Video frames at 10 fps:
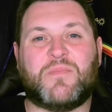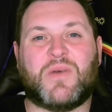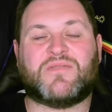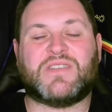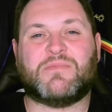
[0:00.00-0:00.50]

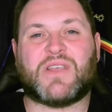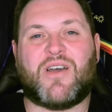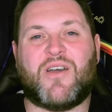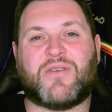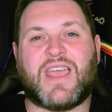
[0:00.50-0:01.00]
Both teams
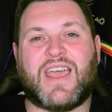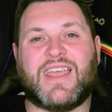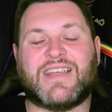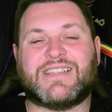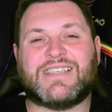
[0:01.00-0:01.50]
are
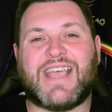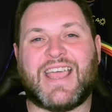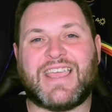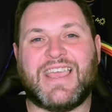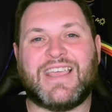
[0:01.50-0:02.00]
okay
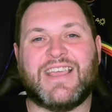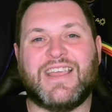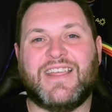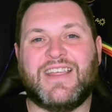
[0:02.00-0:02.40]
attacking.